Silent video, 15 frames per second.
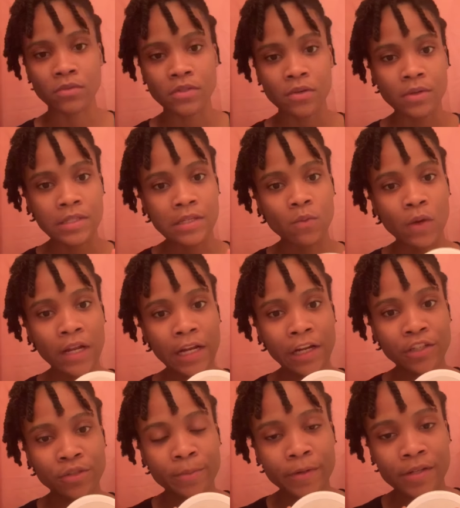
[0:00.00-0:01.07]
So it's a
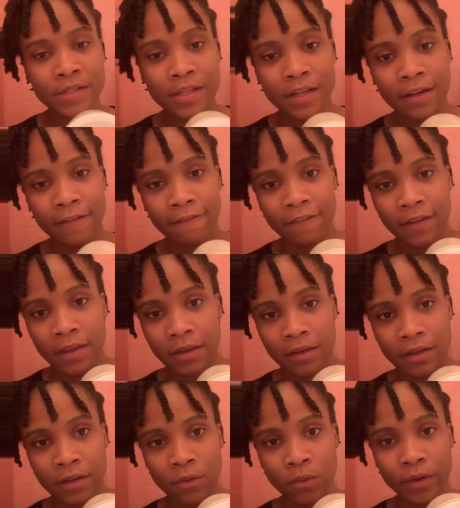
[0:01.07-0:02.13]
100%
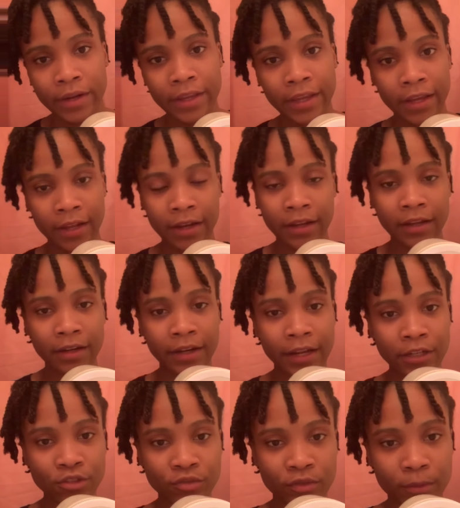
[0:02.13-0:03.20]
vegan, organic,
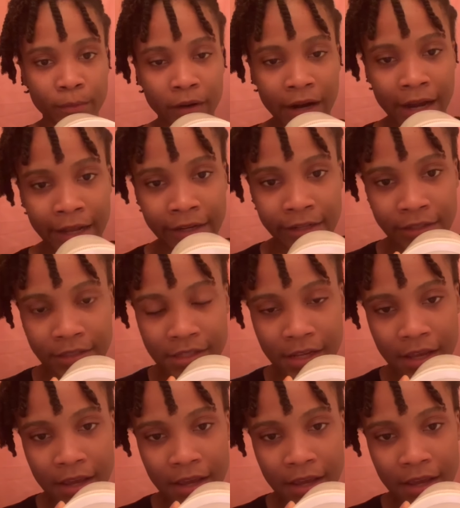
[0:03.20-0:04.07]
natural product.